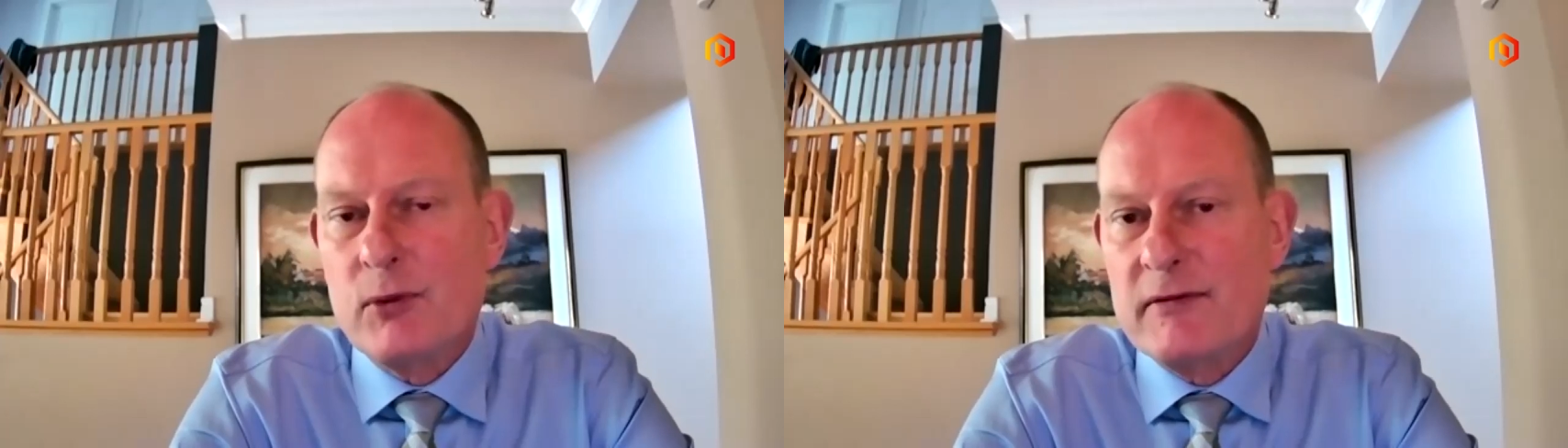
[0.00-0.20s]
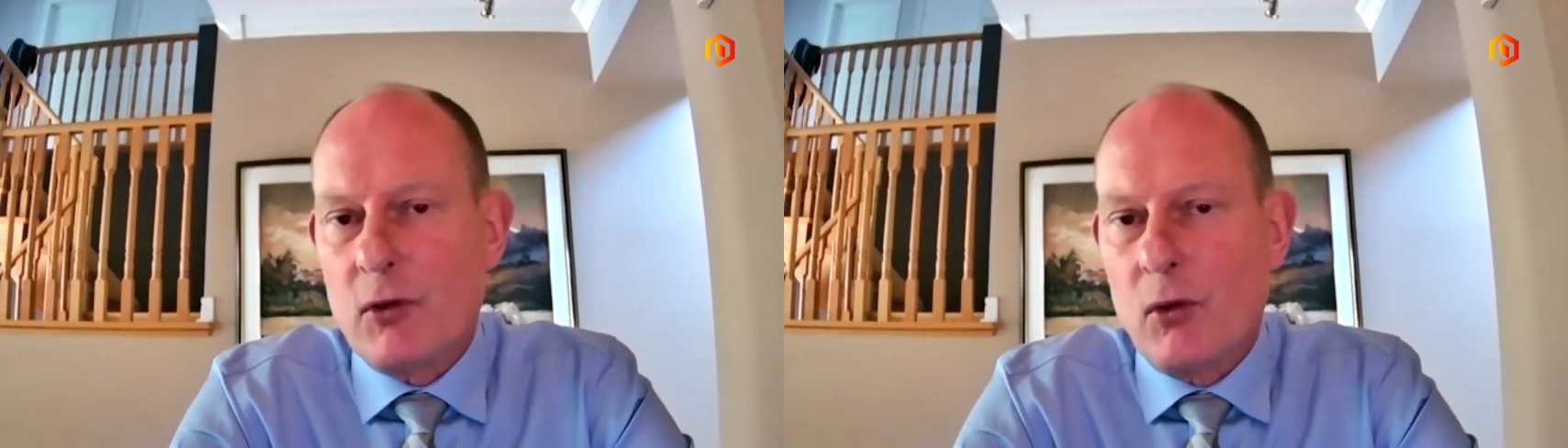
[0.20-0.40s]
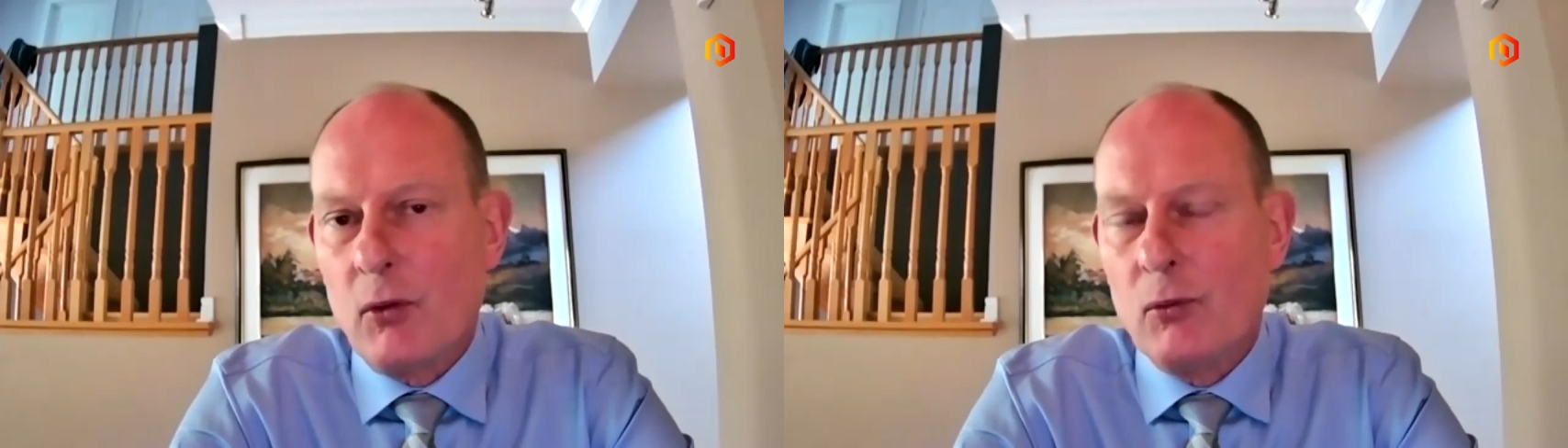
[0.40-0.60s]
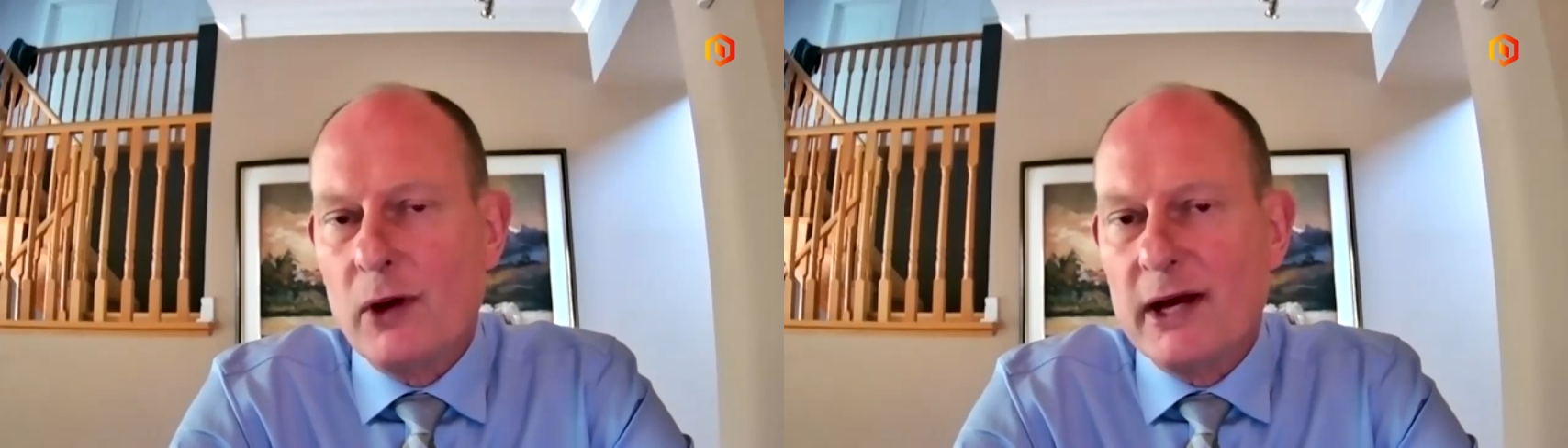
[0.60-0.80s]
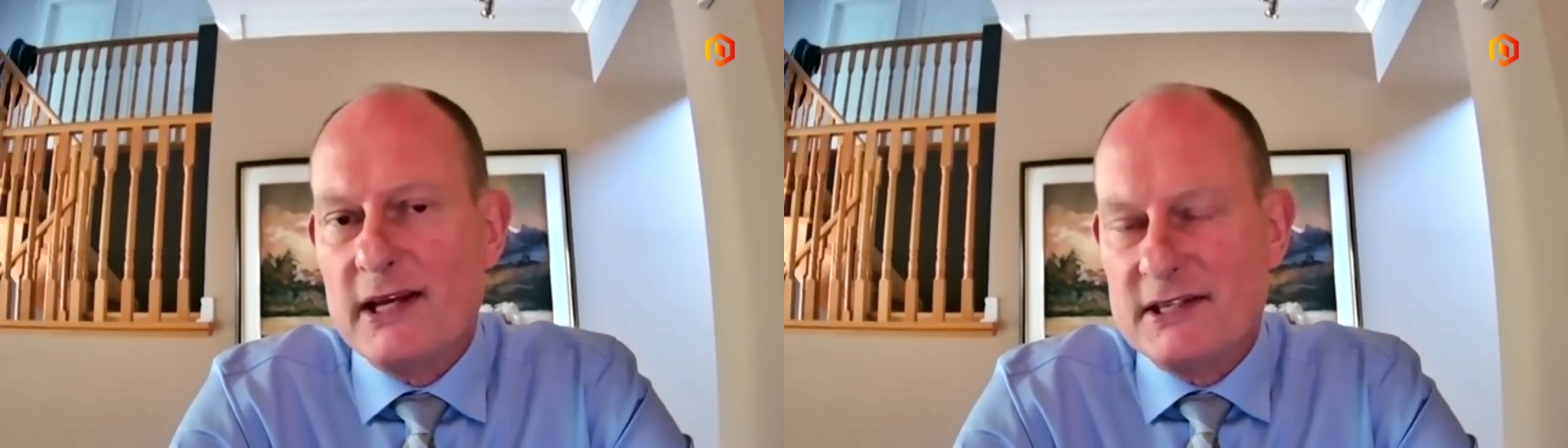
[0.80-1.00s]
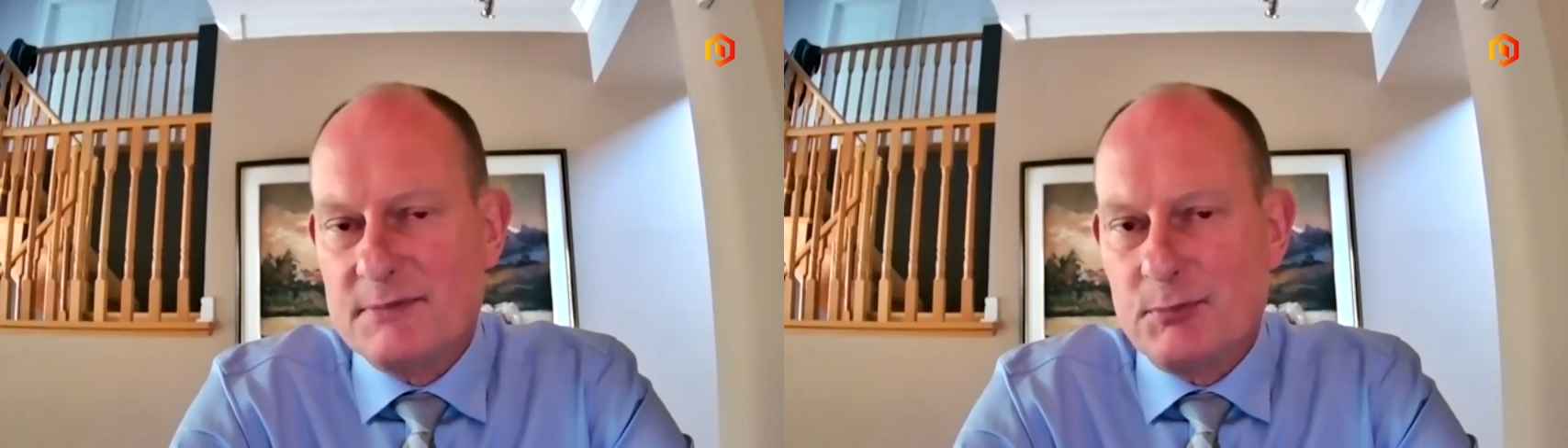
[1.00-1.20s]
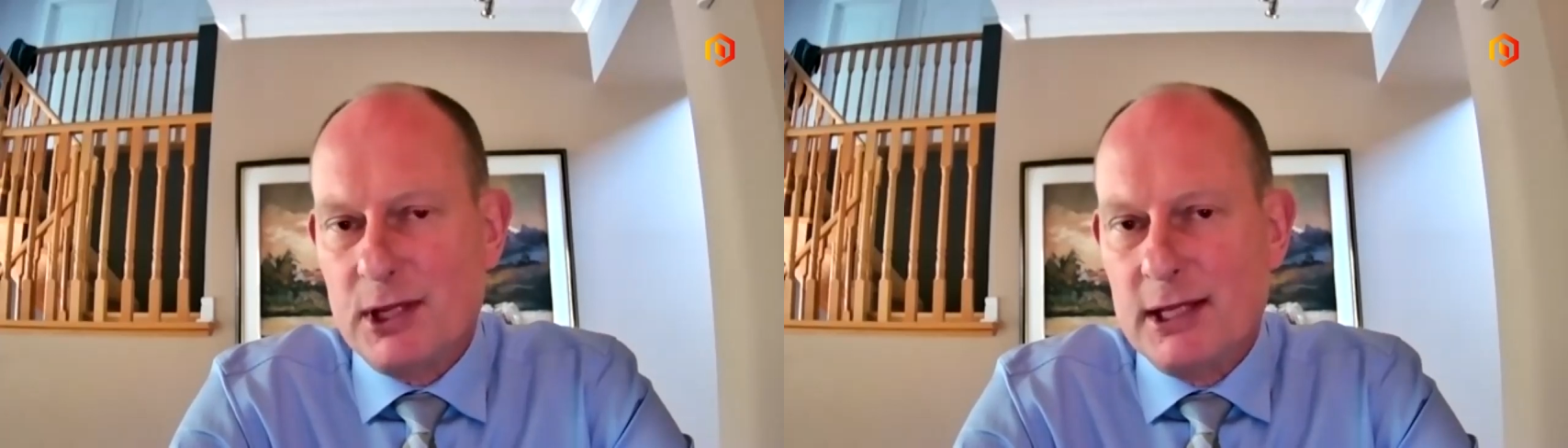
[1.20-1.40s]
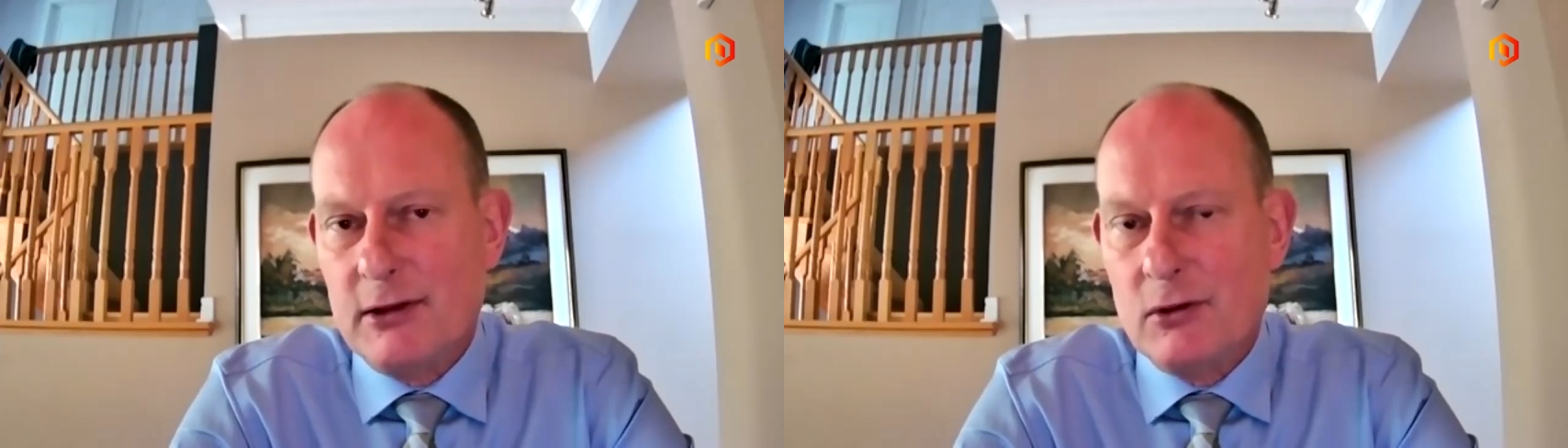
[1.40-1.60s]
we've always
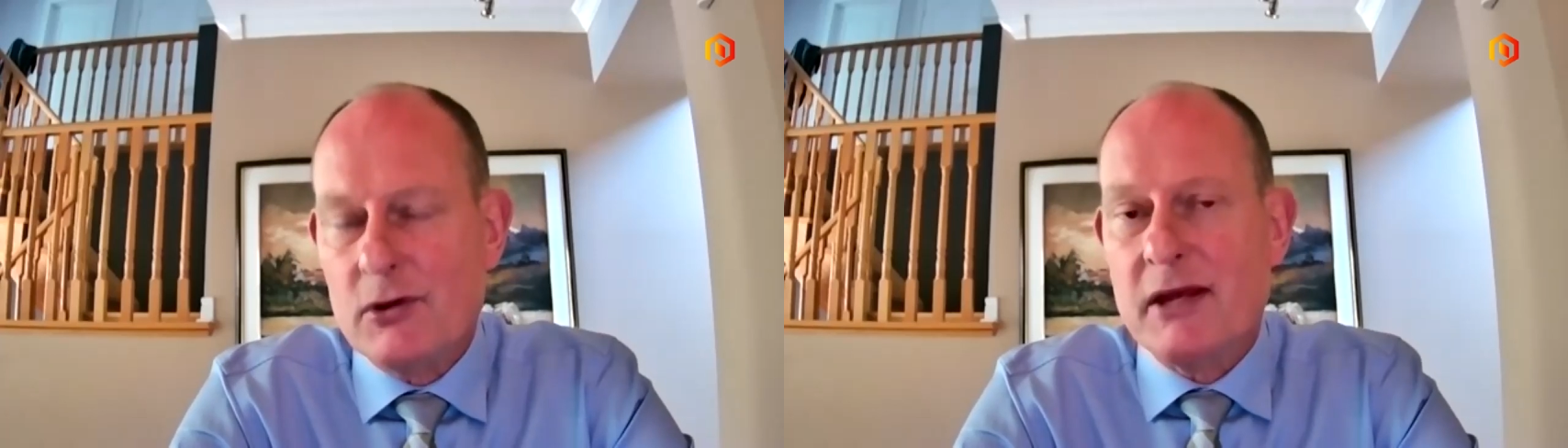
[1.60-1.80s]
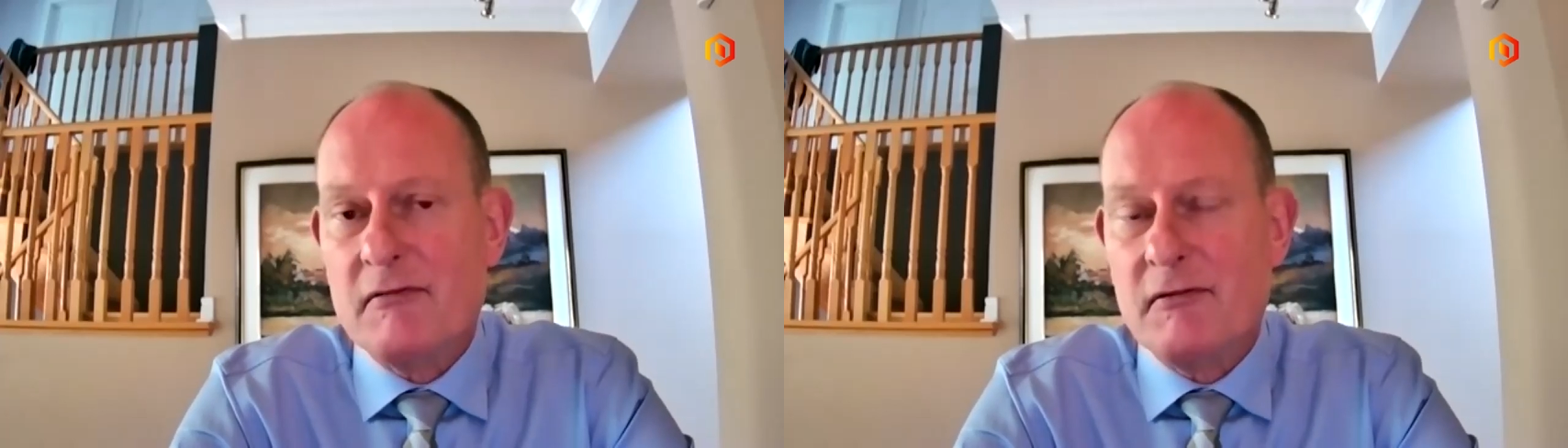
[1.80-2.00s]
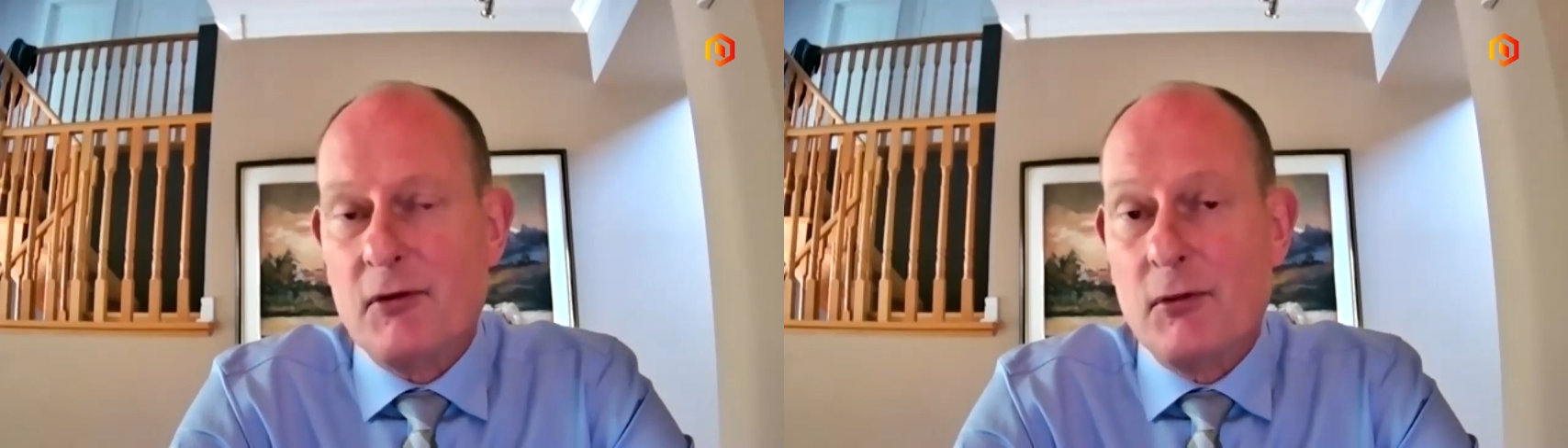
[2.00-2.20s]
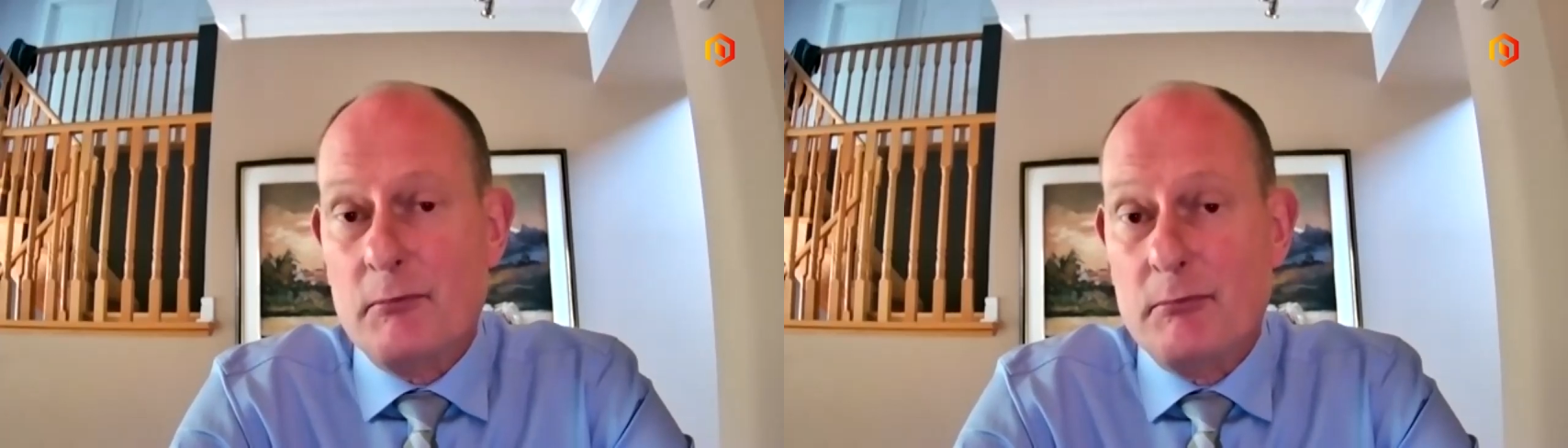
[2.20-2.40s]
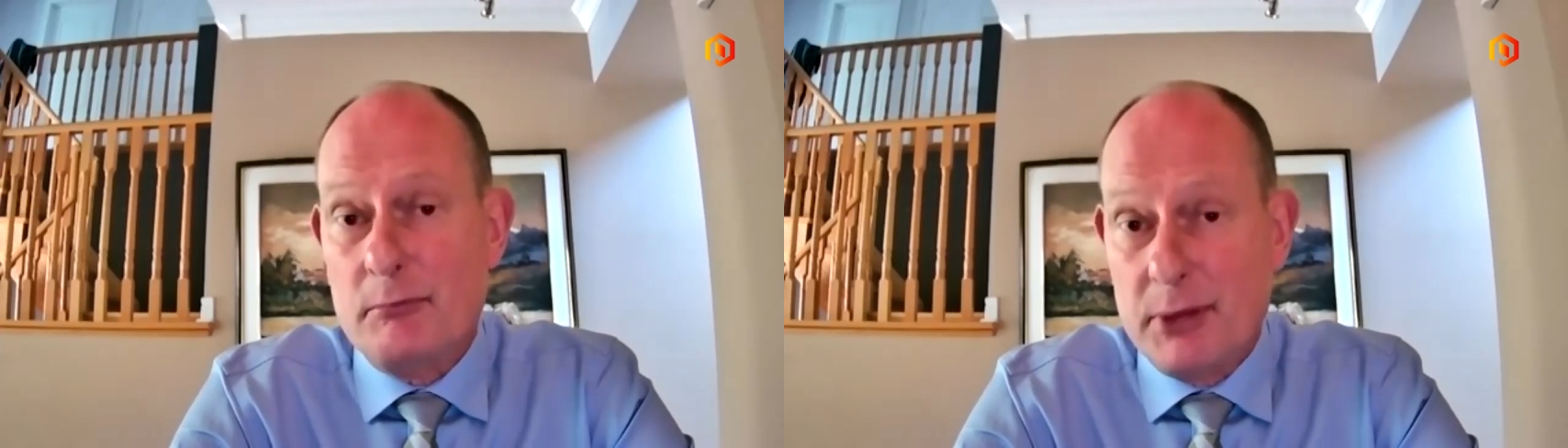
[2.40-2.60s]
been looking for